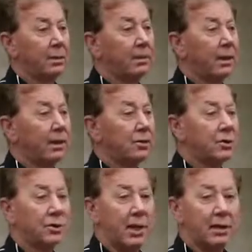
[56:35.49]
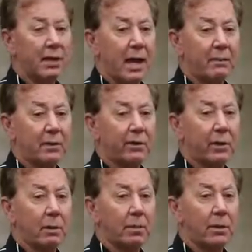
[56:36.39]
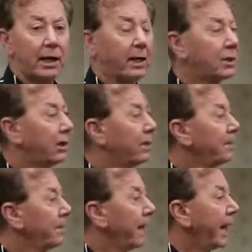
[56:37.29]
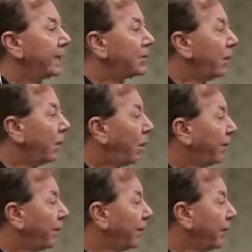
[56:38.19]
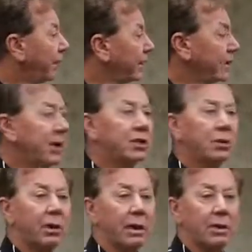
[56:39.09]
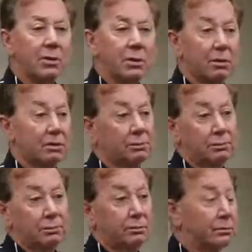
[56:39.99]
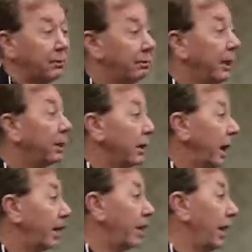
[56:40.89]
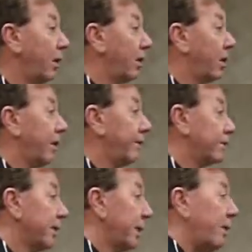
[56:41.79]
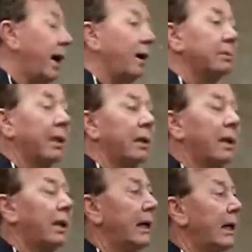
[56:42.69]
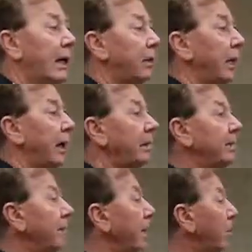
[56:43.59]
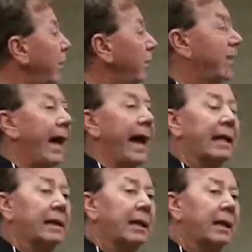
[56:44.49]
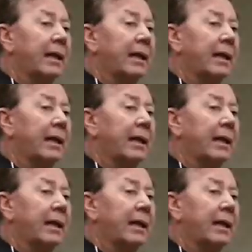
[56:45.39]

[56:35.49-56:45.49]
because there's less atmosphere to protect you. And so over the centuries, or million, I don't know how long coffee's been around, but anyway, with that,